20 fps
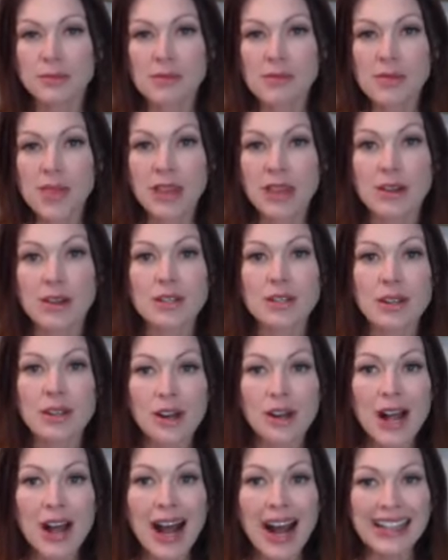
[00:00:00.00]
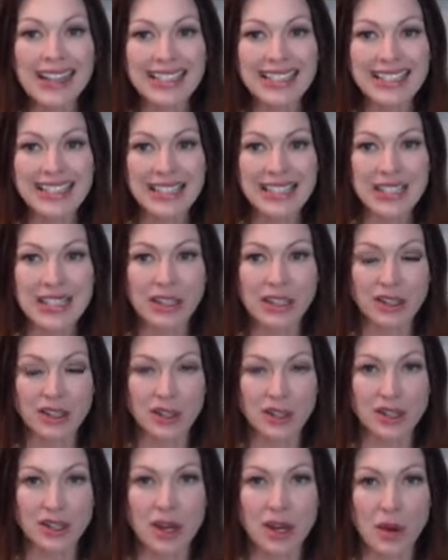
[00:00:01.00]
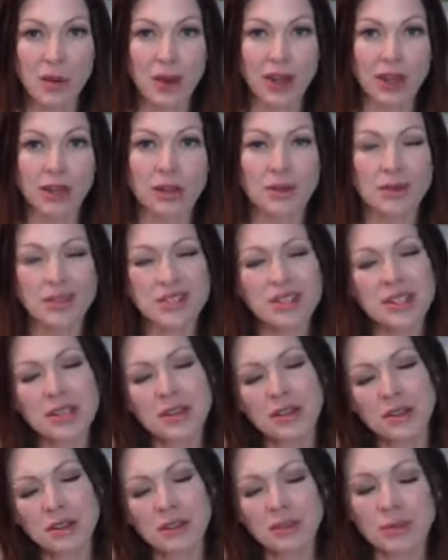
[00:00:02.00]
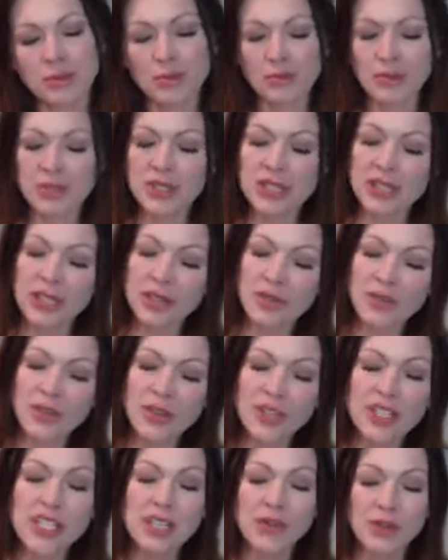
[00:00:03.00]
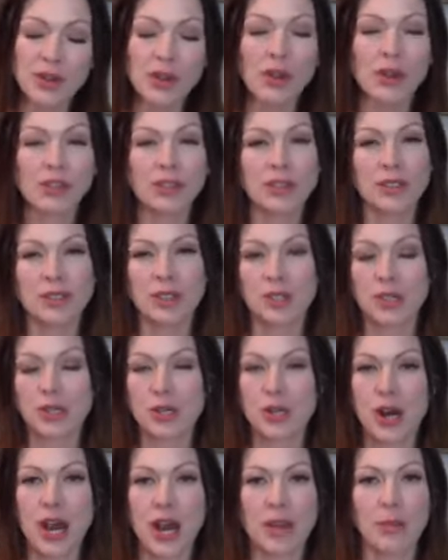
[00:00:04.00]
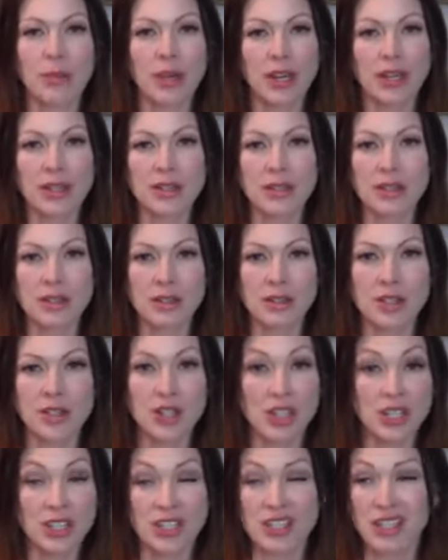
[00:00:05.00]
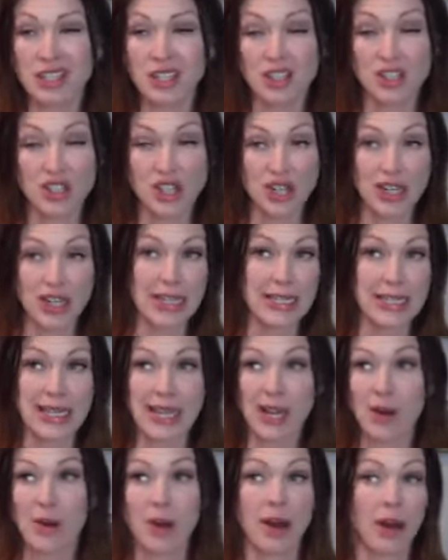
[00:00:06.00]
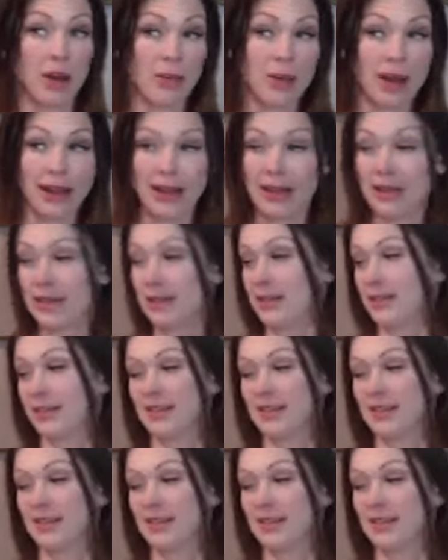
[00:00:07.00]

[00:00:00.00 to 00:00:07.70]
And there's claircognizance, a clear knowing. And it's a little difficult to describe because there's just a je ne sais quoi about it.